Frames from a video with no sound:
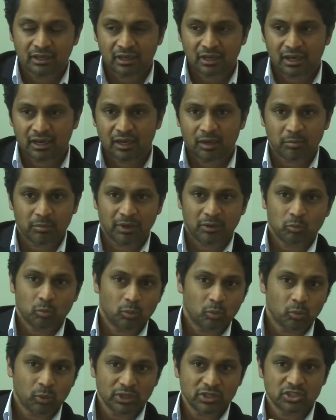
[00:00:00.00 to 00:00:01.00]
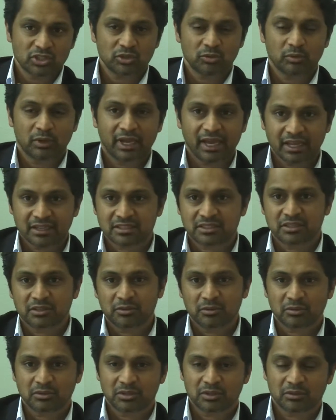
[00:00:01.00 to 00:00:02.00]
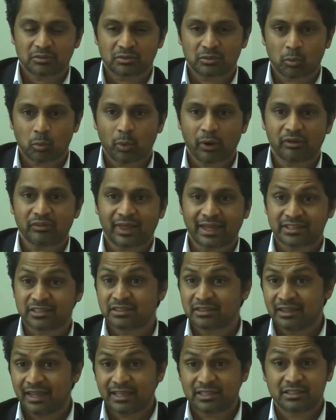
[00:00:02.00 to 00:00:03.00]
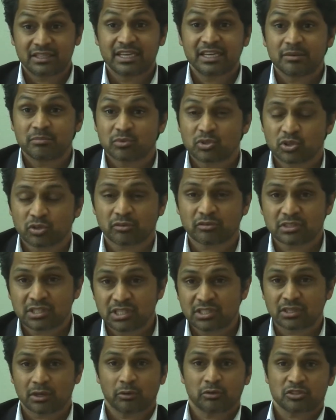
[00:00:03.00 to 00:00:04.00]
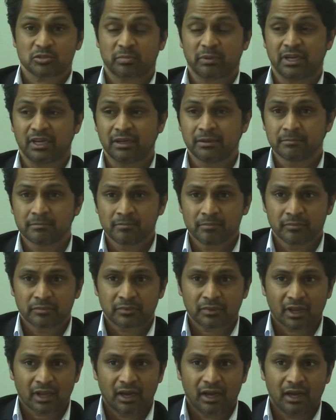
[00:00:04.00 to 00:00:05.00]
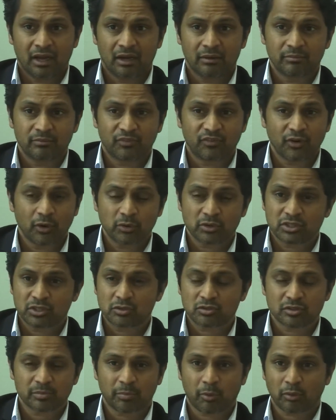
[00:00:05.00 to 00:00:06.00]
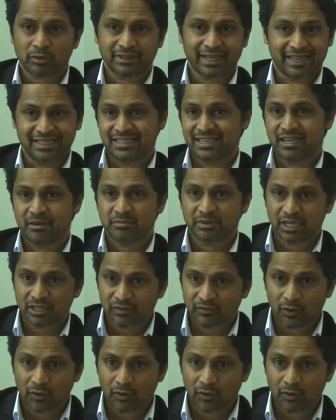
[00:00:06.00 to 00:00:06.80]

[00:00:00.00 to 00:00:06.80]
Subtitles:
and once you get to wear that team jersey, so to speak, folks who support that team tend to